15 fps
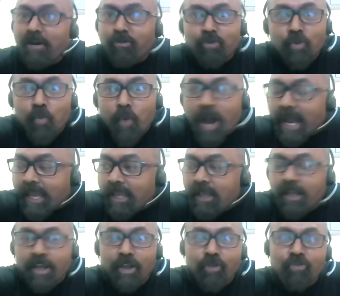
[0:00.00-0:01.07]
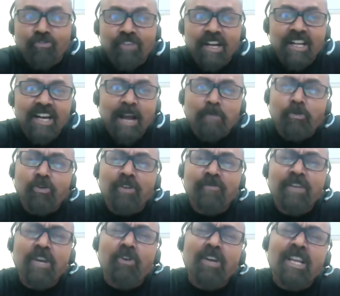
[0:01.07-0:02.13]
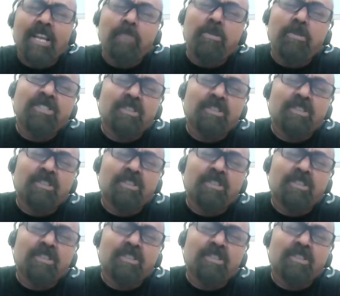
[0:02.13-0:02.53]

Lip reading: don't know why you said that we're going to keep it a